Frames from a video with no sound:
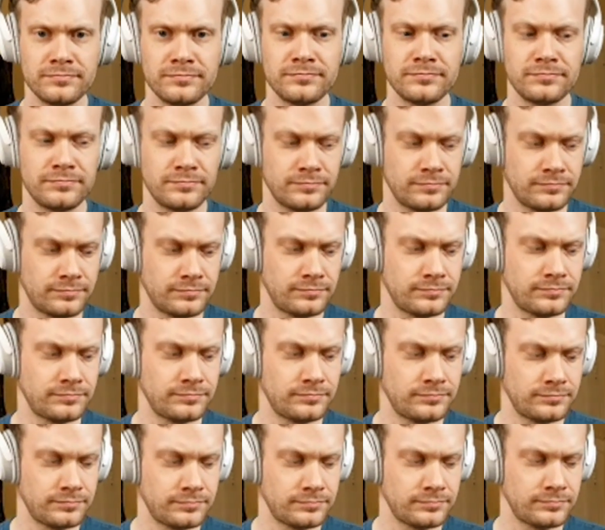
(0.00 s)

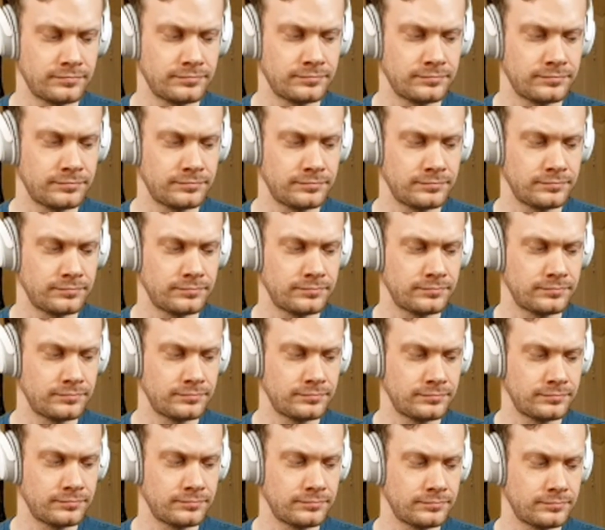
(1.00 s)

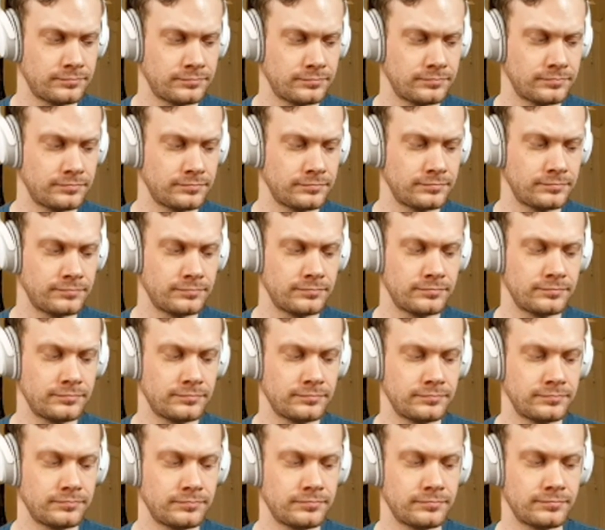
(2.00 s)

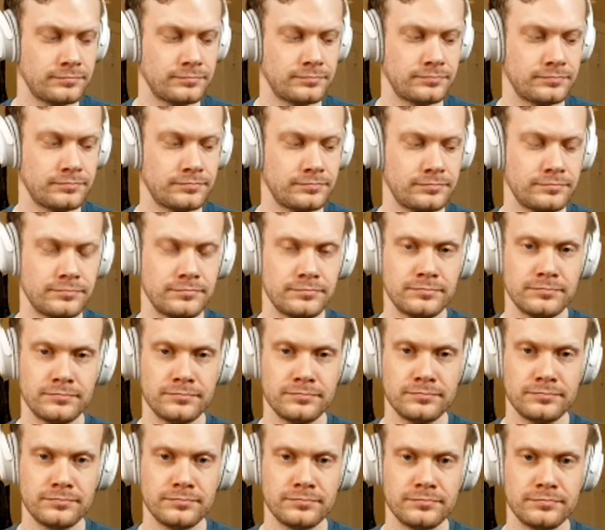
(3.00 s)

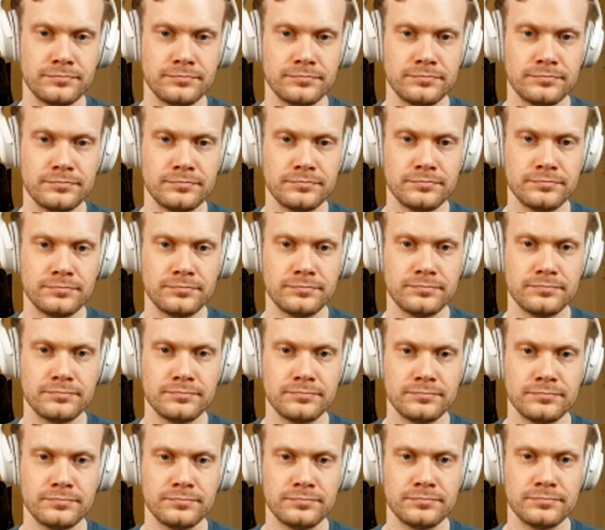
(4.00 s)

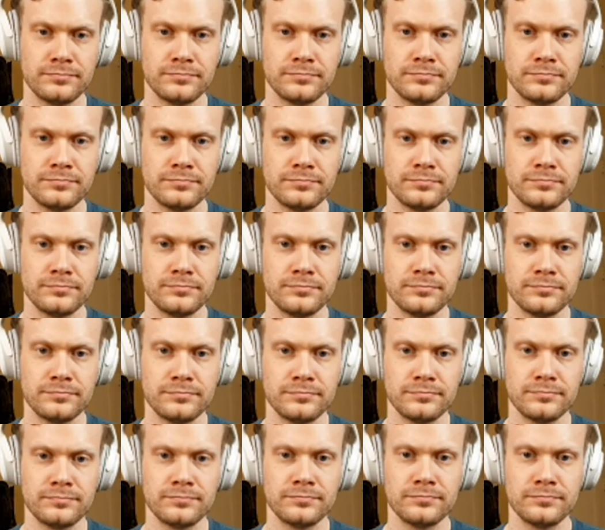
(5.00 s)

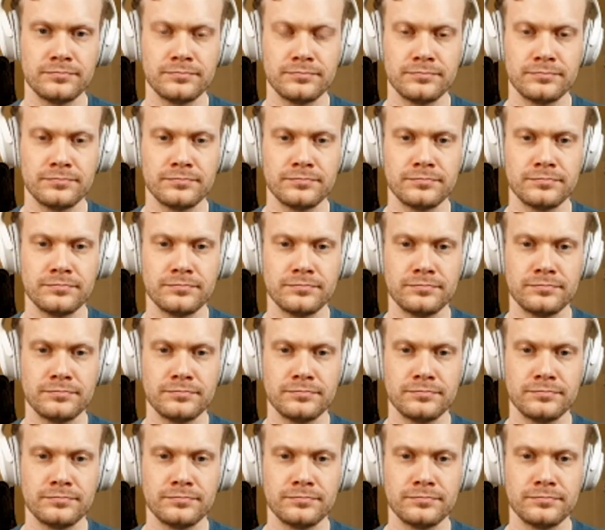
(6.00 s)
[no speech]